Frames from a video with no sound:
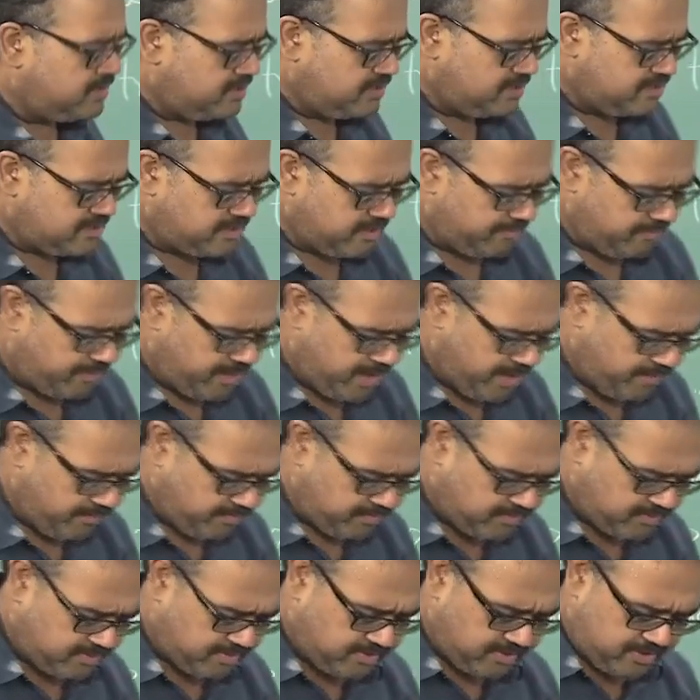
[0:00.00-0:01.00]
this is
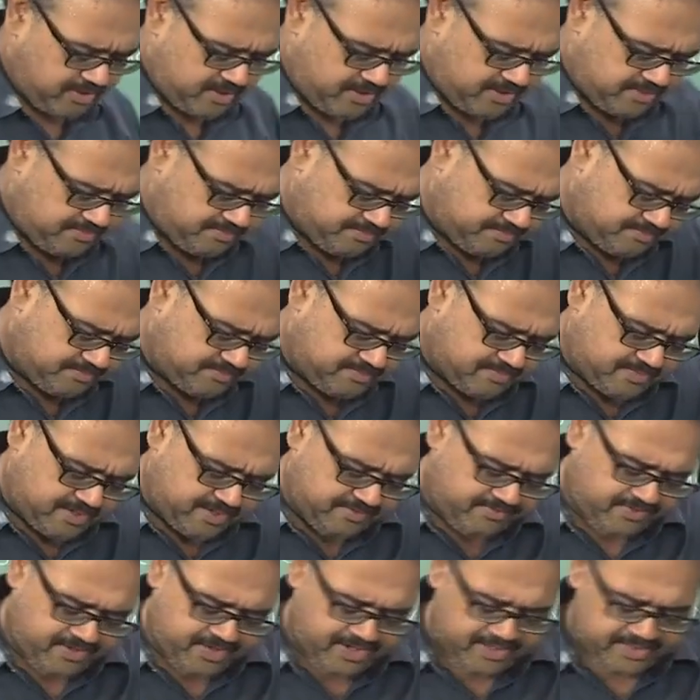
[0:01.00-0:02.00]
sometimes I
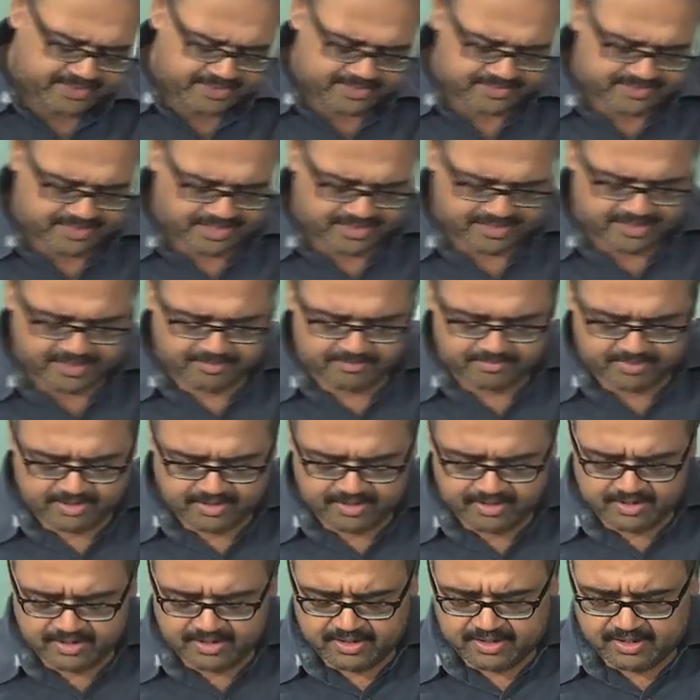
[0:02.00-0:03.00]
forget the exact number.
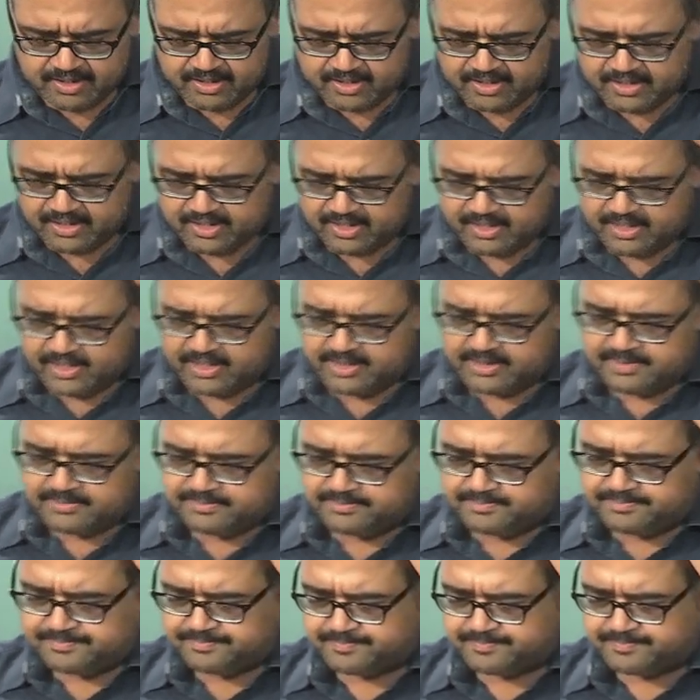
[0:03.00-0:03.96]
So